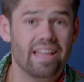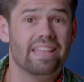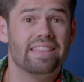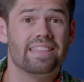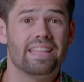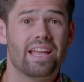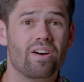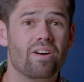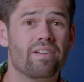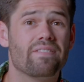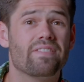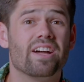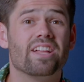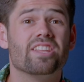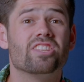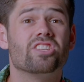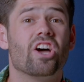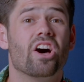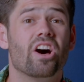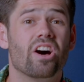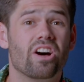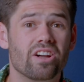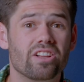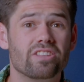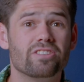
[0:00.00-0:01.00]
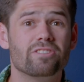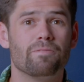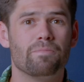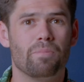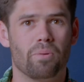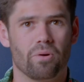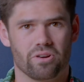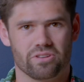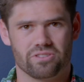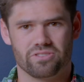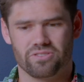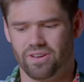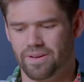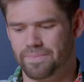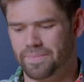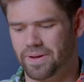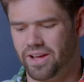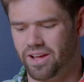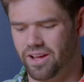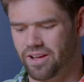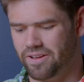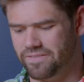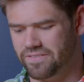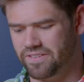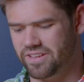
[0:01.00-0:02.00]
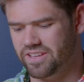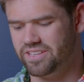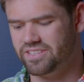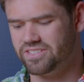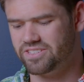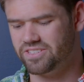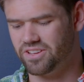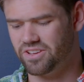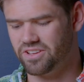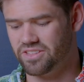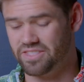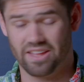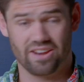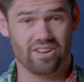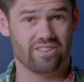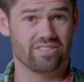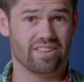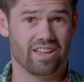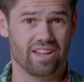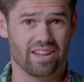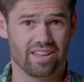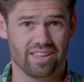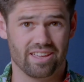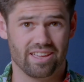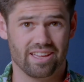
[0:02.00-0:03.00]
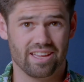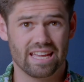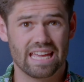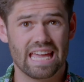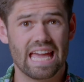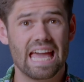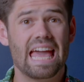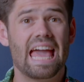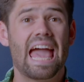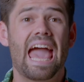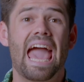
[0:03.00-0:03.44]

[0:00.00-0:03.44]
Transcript: Now I've got tons of ports around my office that are 10 gig